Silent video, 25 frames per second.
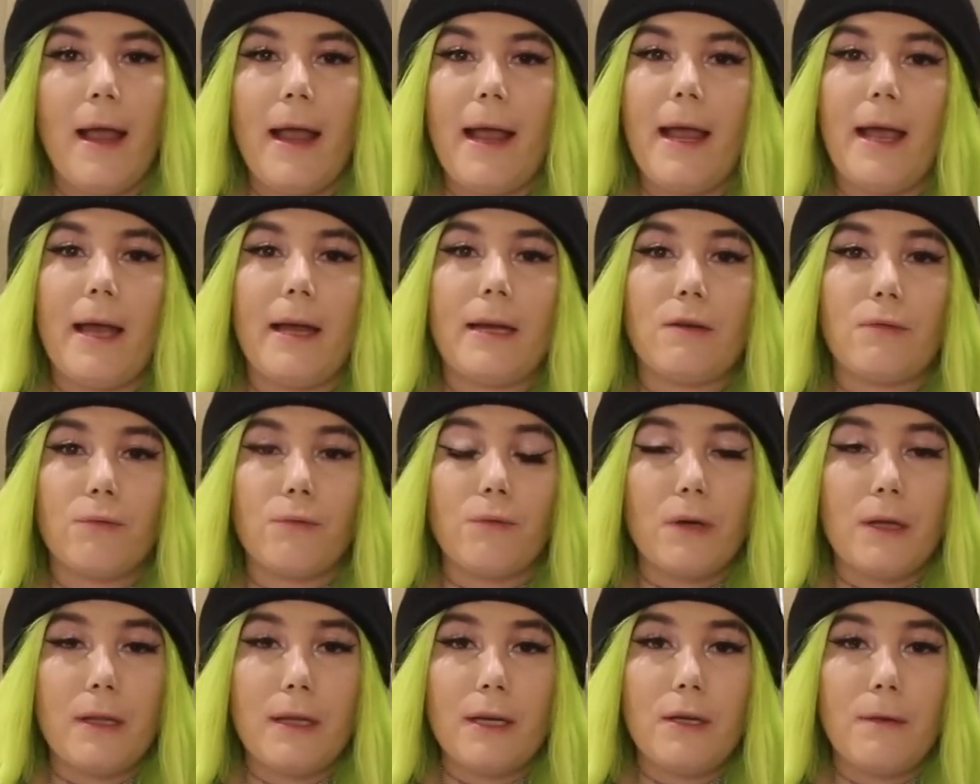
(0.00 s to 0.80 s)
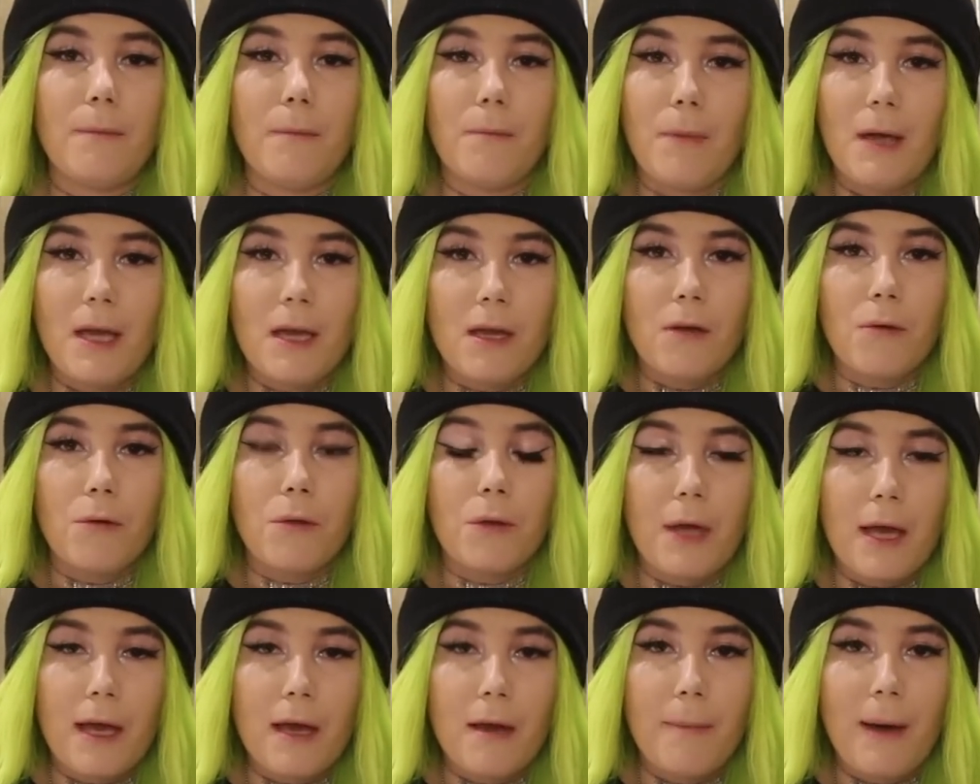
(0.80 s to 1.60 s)
and really make you
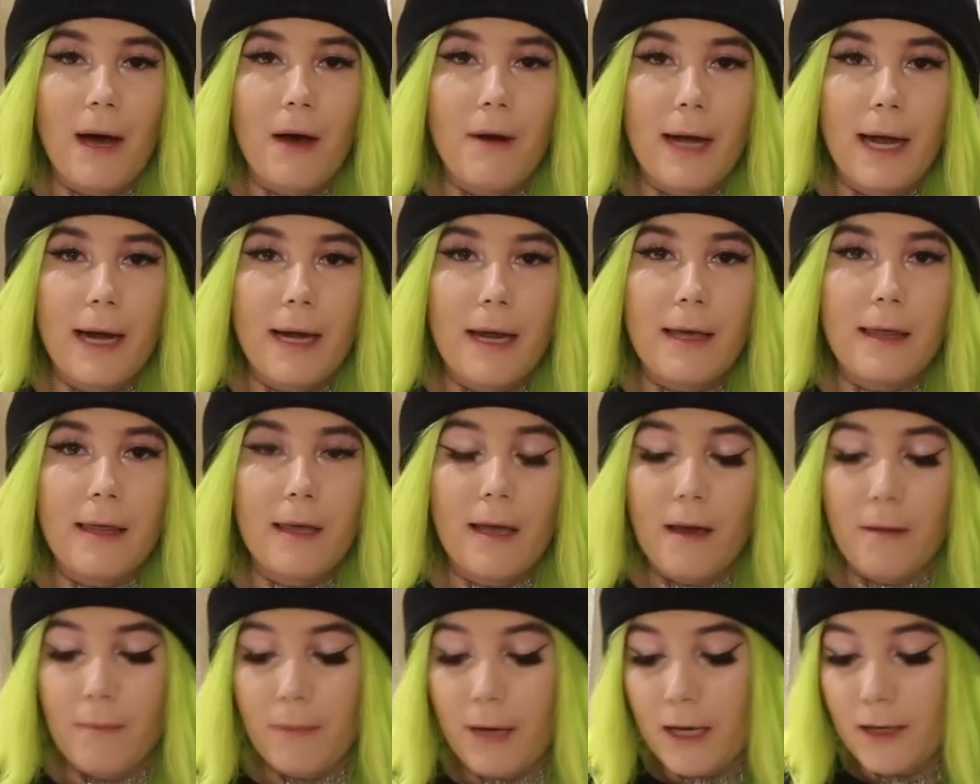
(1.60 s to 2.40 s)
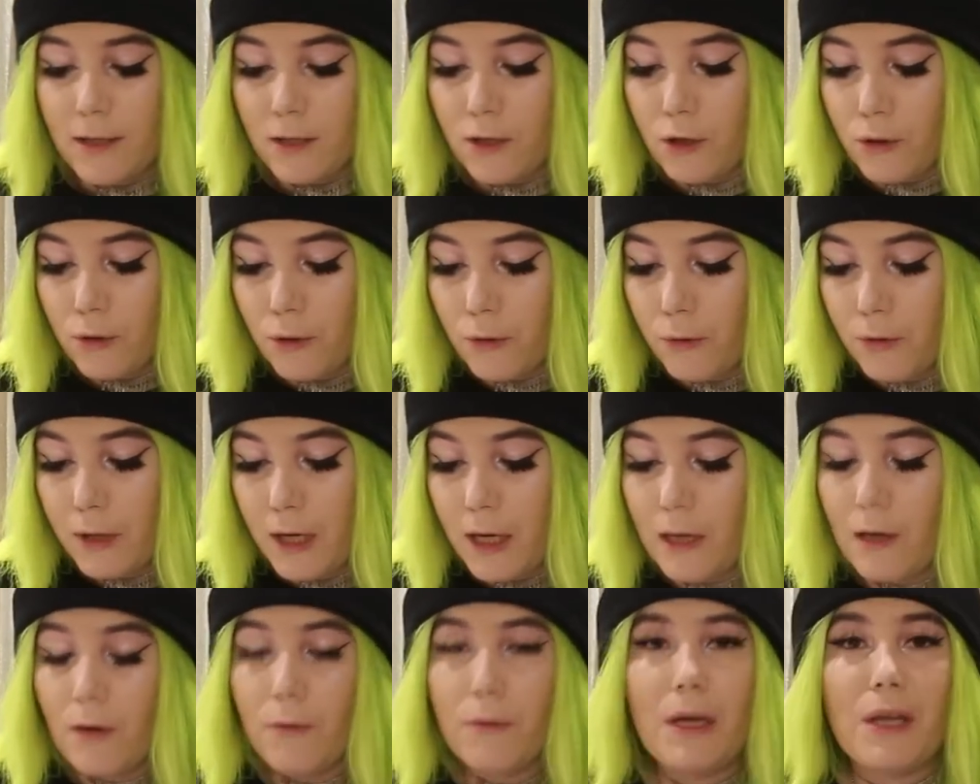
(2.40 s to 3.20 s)
think about anything because
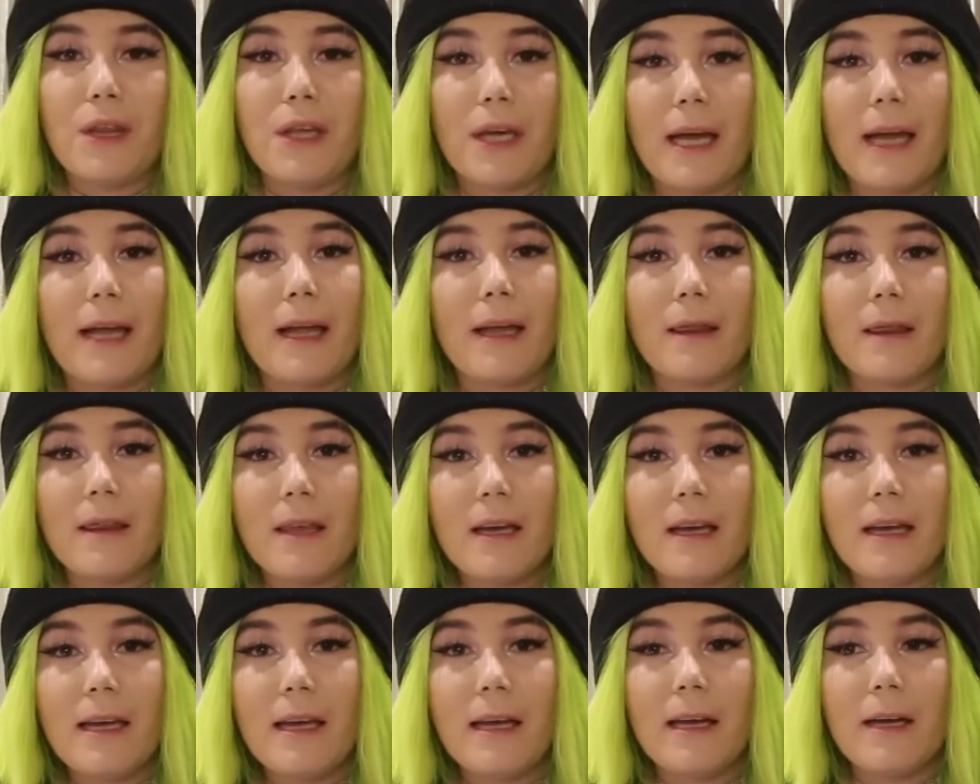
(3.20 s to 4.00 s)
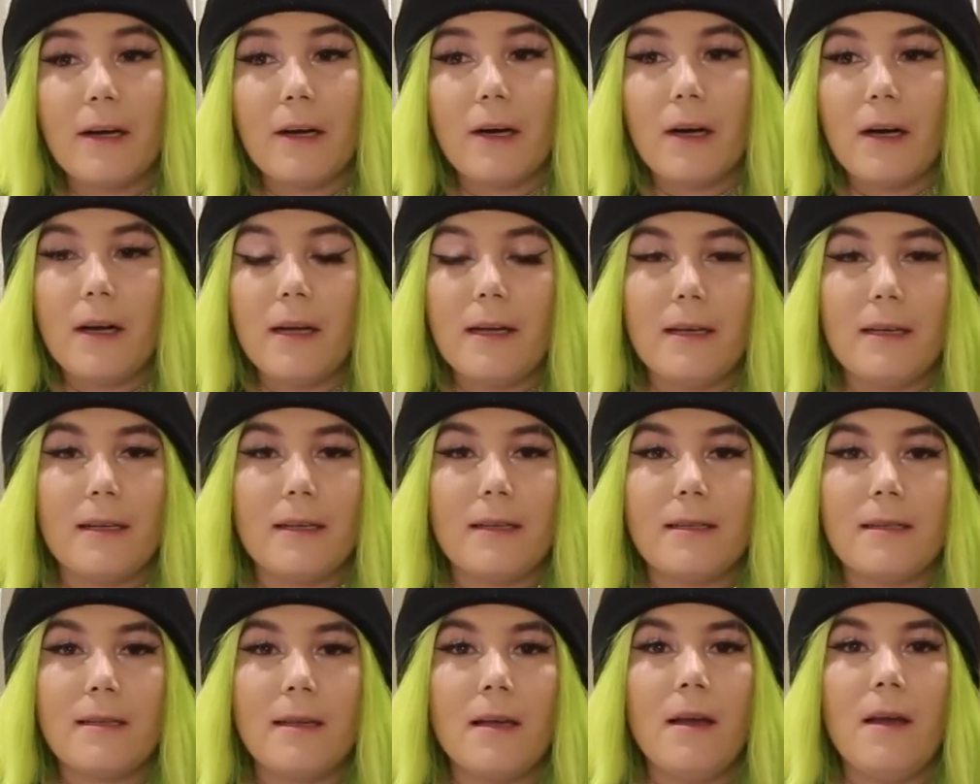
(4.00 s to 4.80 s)
truly the only thing I can think here
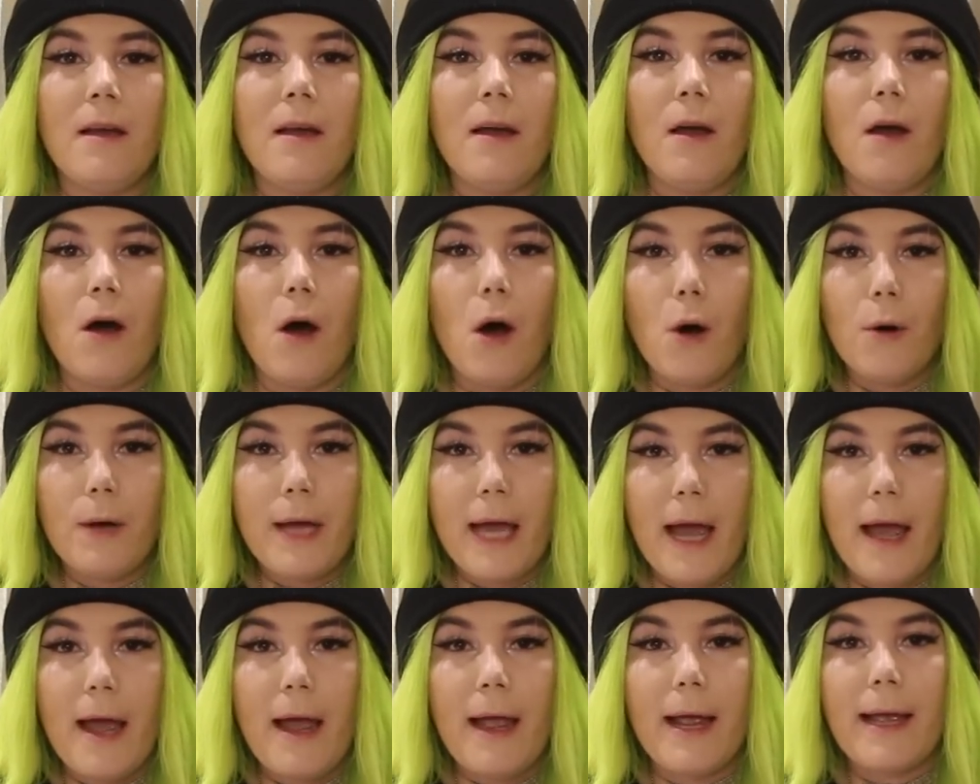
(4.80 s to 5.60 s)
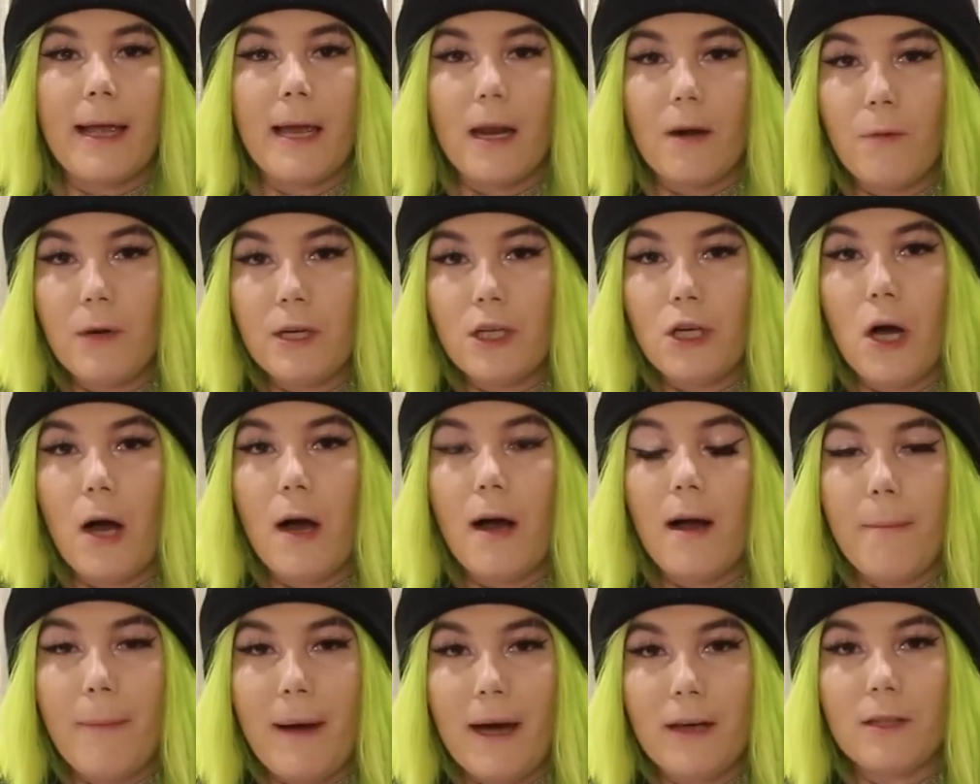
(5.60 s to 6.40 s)
is okay, can we
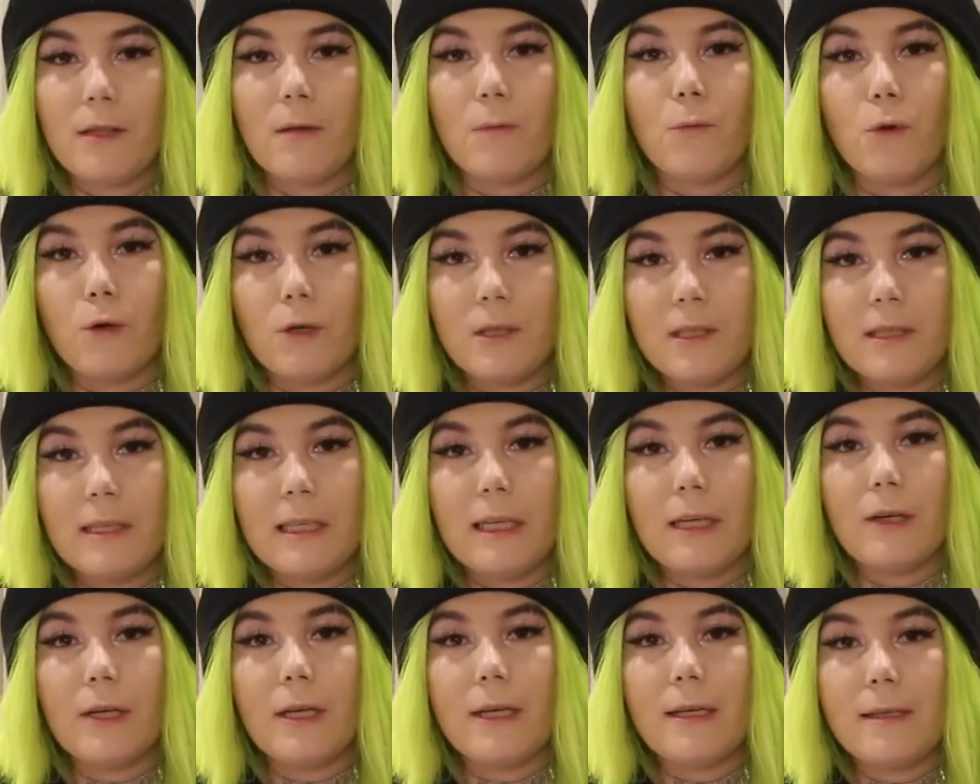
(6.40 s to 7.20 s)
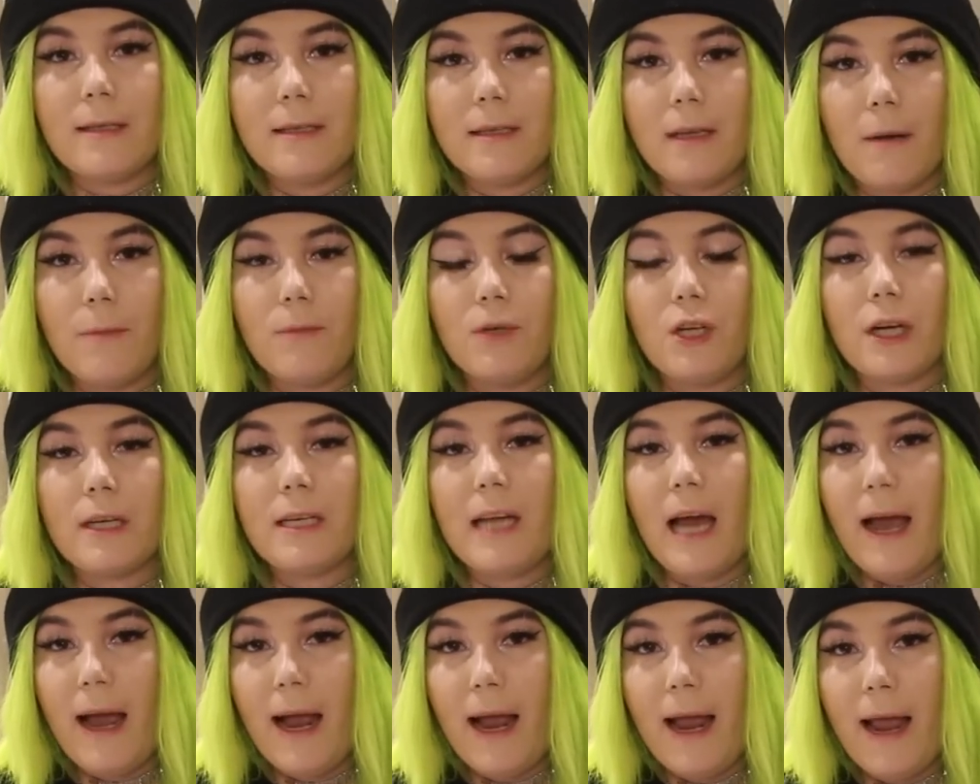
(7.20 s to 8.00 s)
talk about the more serious
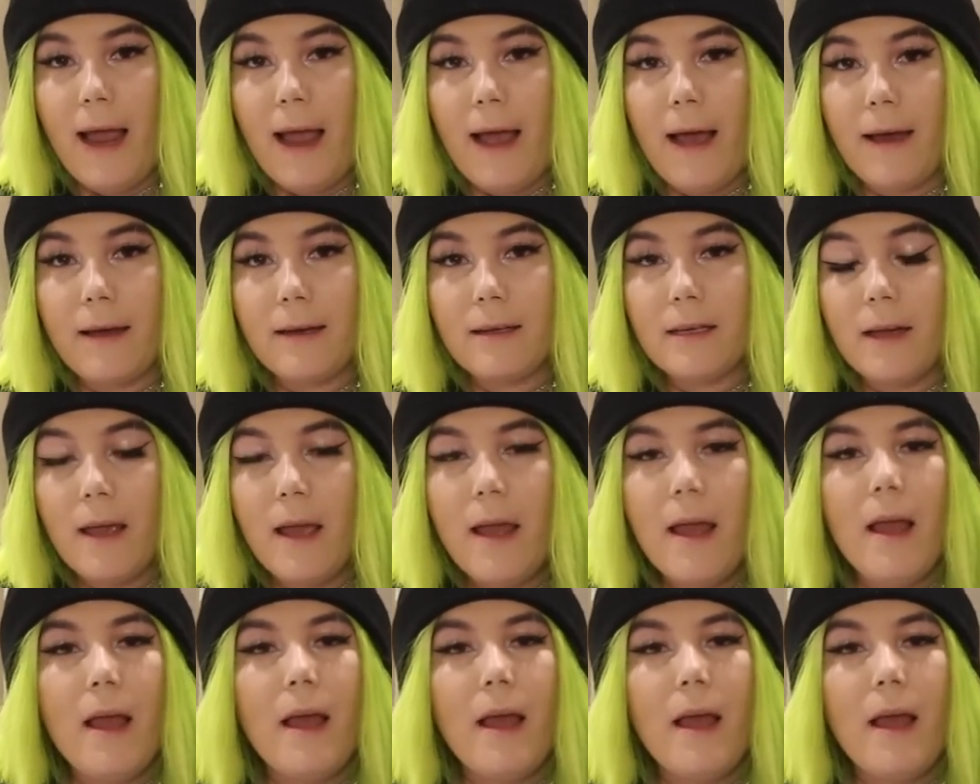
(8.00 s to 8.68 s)
subject at hand?